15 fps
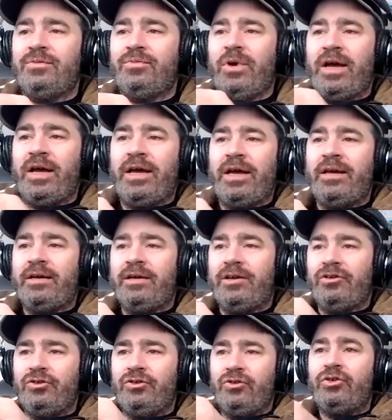where
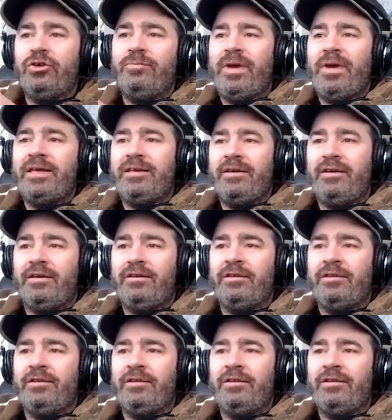you can make